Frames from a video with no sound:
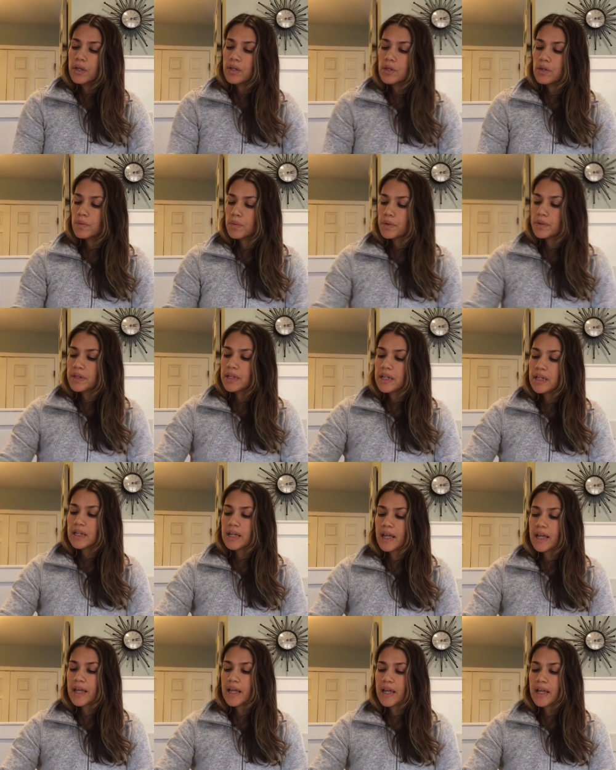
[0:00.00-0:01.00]
You will need
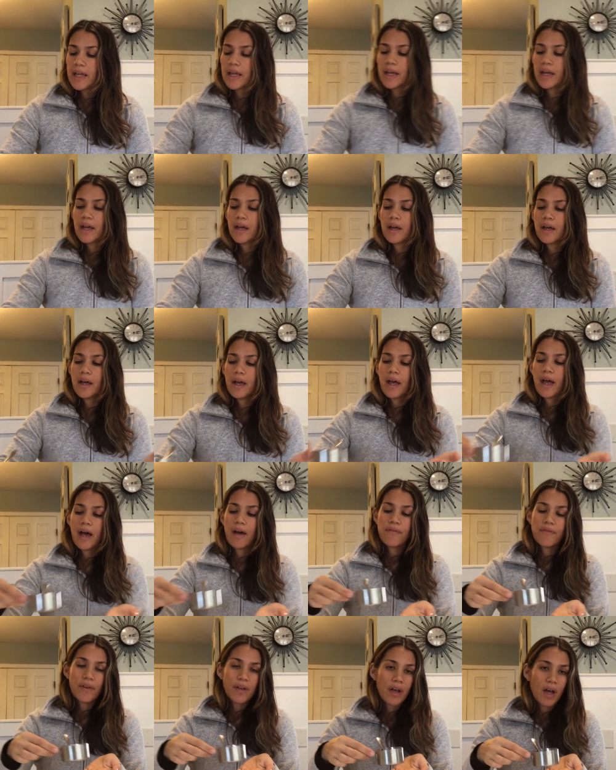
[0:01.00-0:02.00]
a
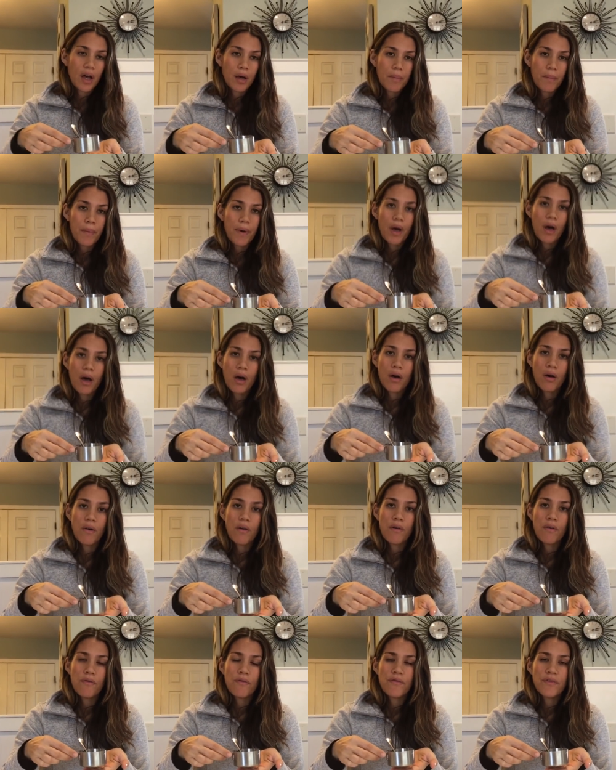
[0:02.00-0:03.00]
half a cup
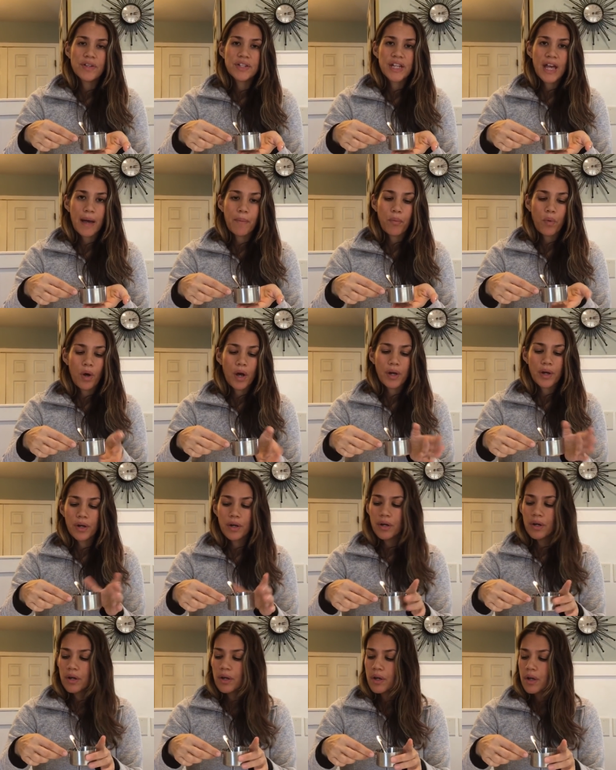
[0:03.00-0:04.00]
of tap
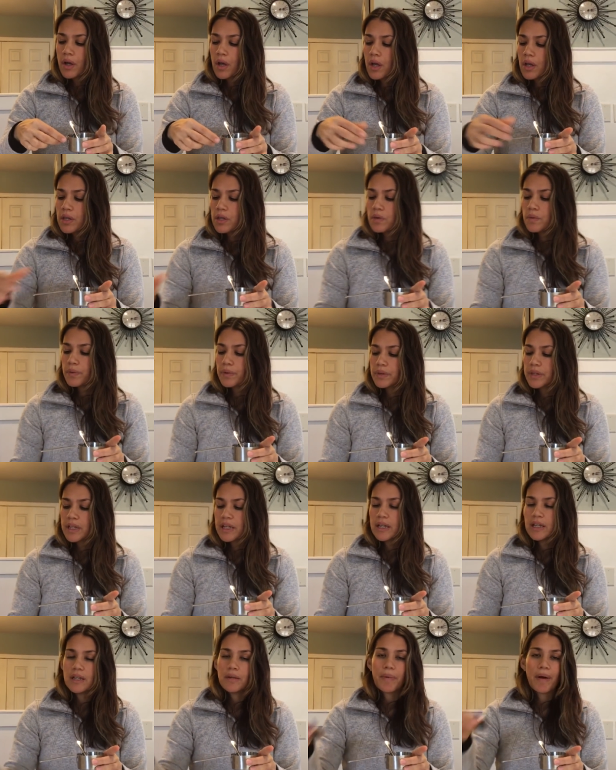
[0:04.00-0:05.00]
water. You will
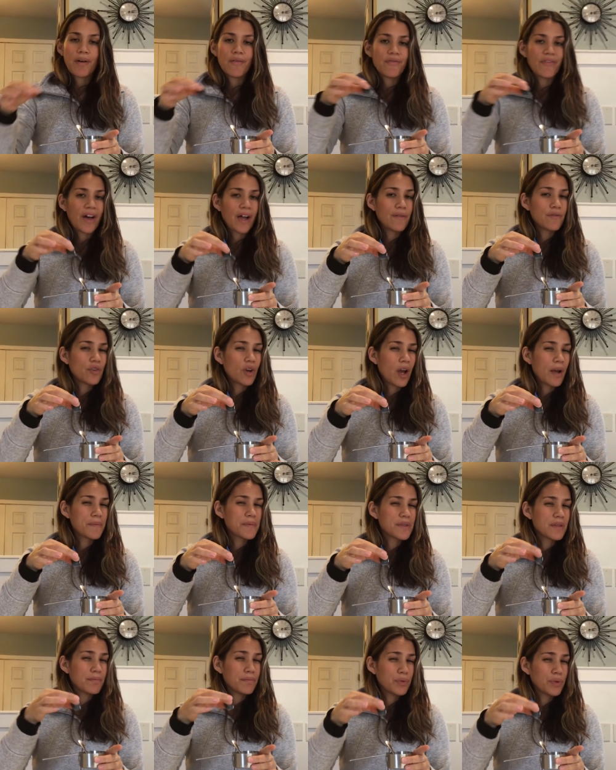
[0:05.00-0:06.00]
need about five
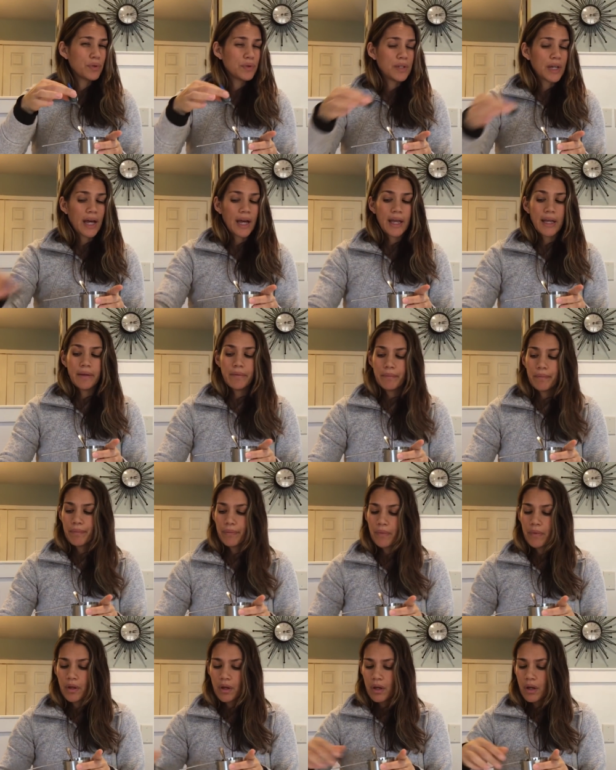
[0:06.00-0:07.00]
drops of blue dye.
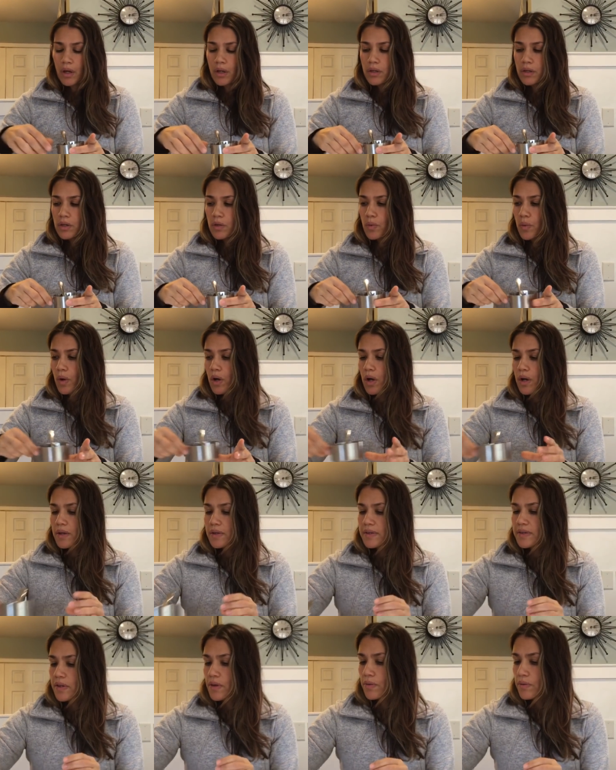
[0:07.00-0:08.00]
You will
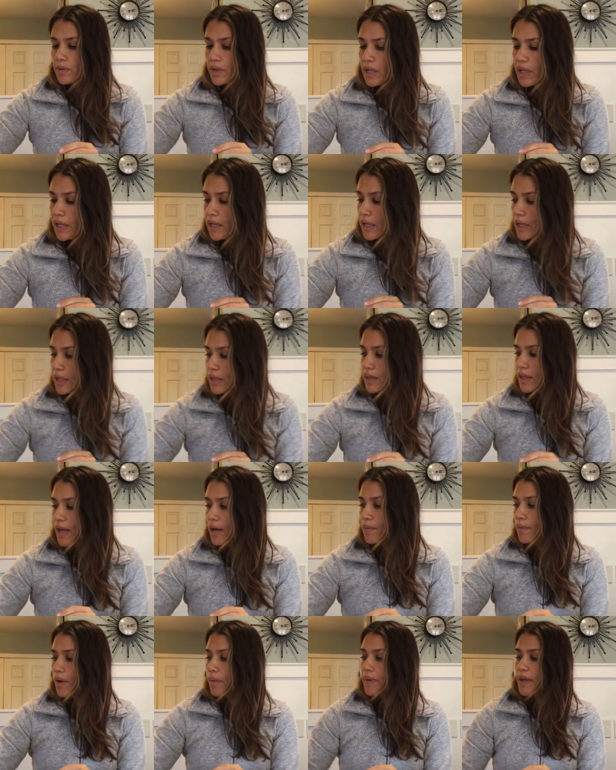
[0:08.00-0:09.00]
also need
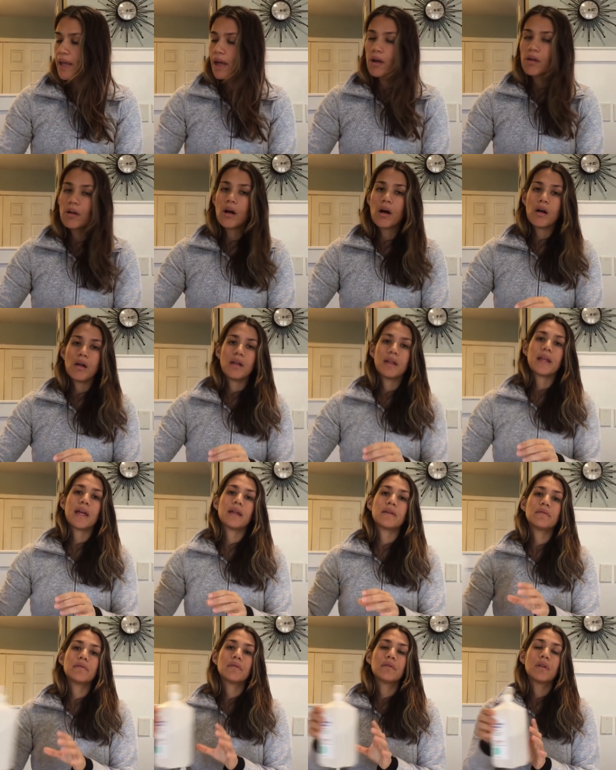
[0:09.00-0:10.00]
that rubbing alcohol
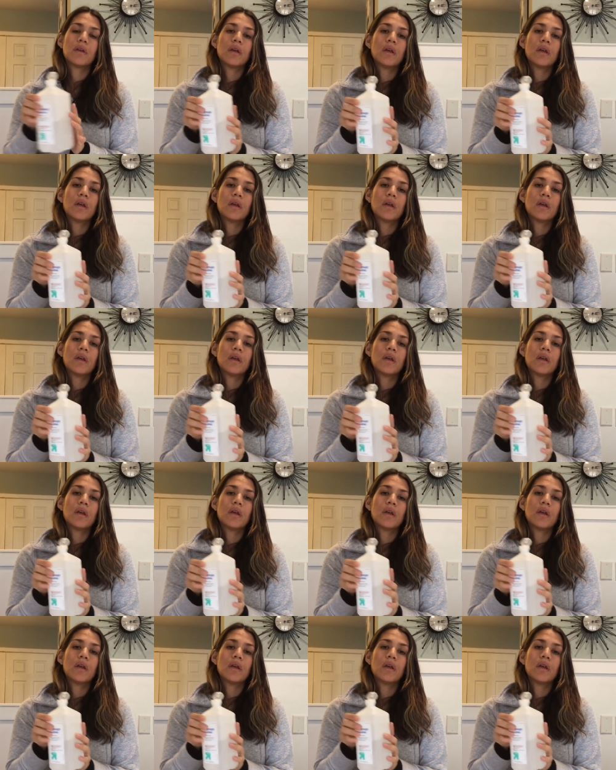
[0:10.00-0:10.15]
again.